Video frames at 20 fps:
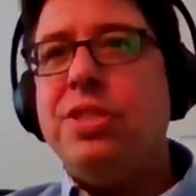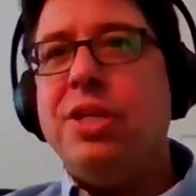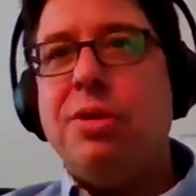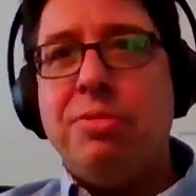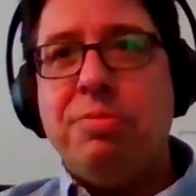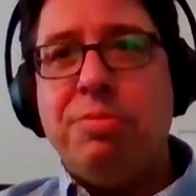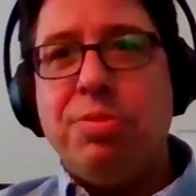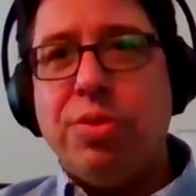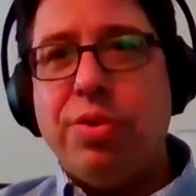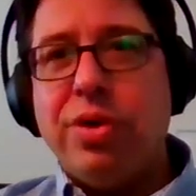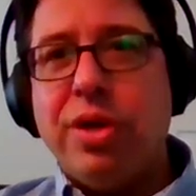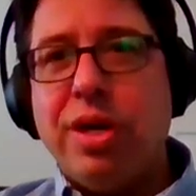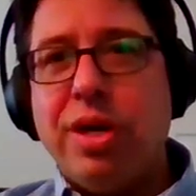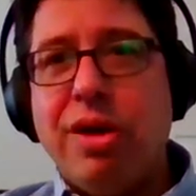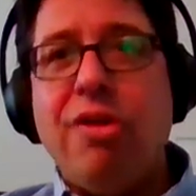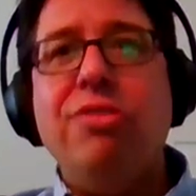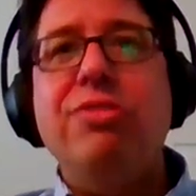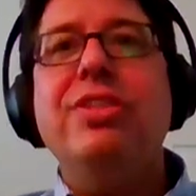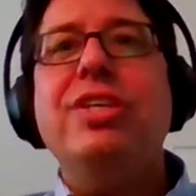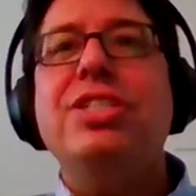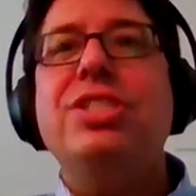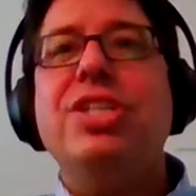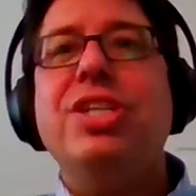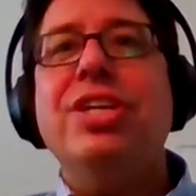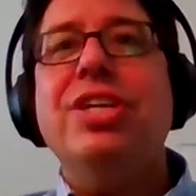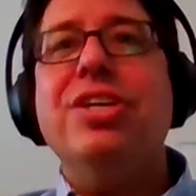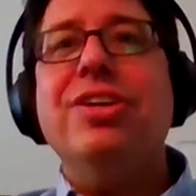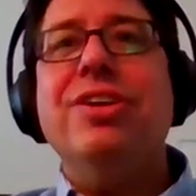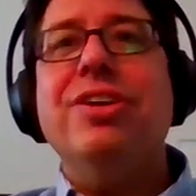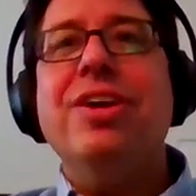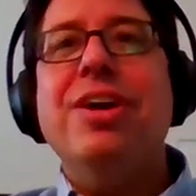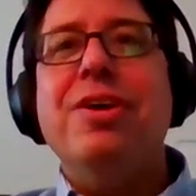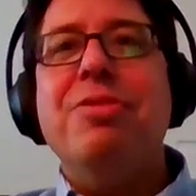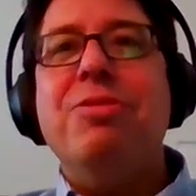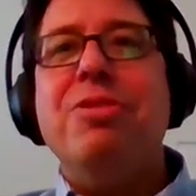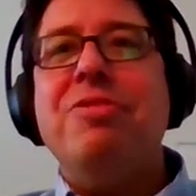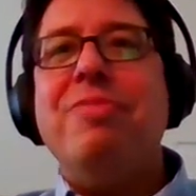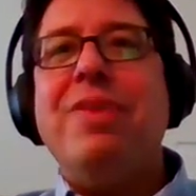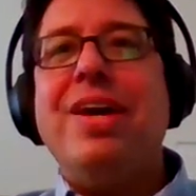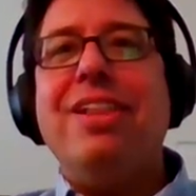100% employee owned this
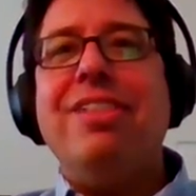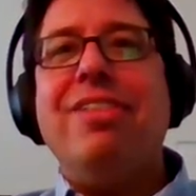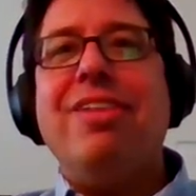year.